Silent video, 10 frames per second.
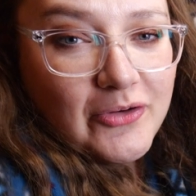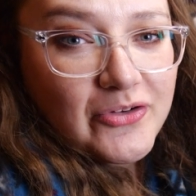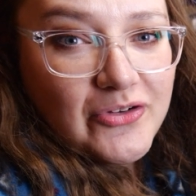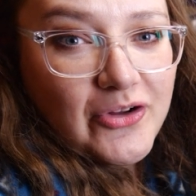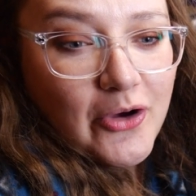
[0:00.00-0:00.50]

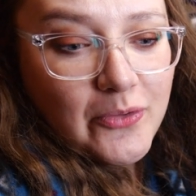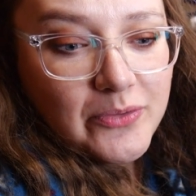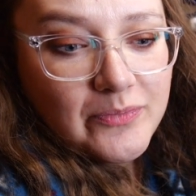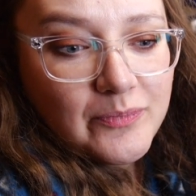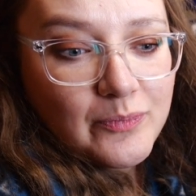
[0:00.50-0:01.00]

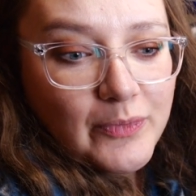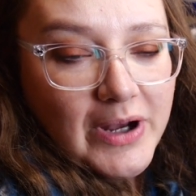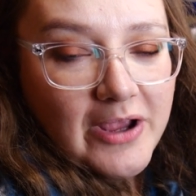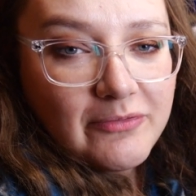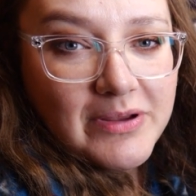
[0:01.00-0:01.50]
stone when
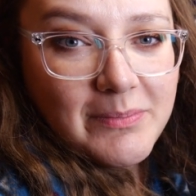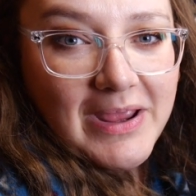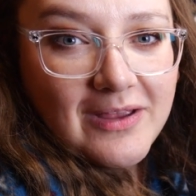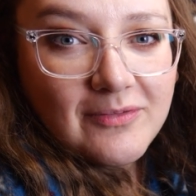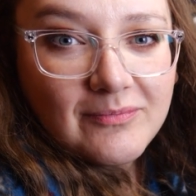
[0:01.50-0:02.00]
I
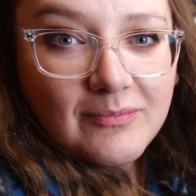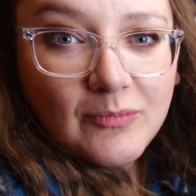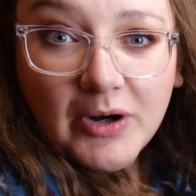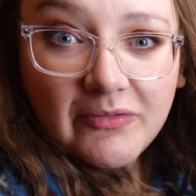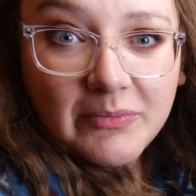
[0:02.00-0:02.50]
remake
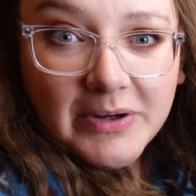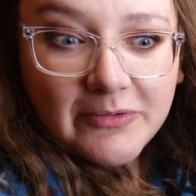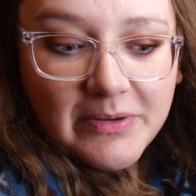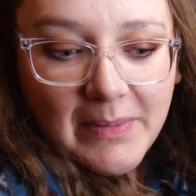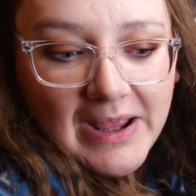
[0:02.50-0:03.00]
whatever I'm gonna
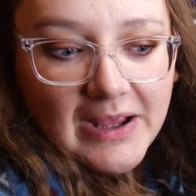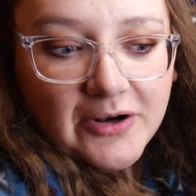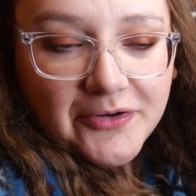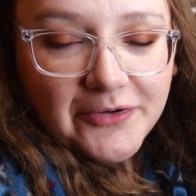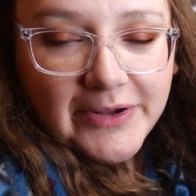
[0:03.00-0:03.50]
remake. I
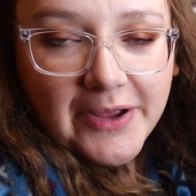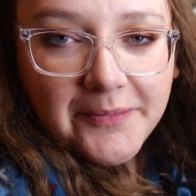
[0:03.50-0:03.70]
don't know yet.